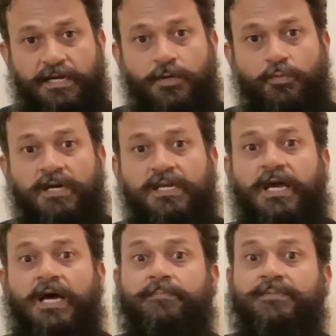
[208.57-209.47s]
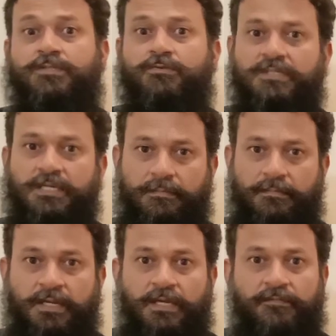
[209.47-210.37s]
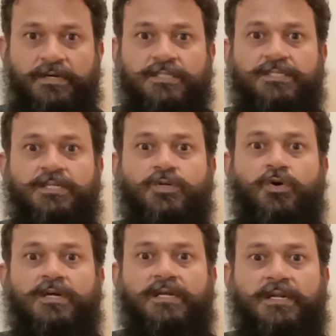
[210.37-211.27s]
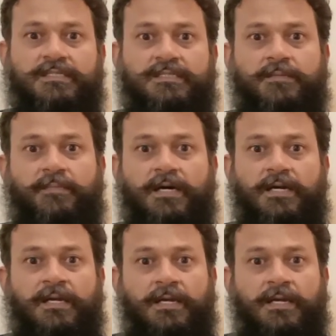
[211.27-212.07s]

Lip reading: and what happened to them when she got arrested by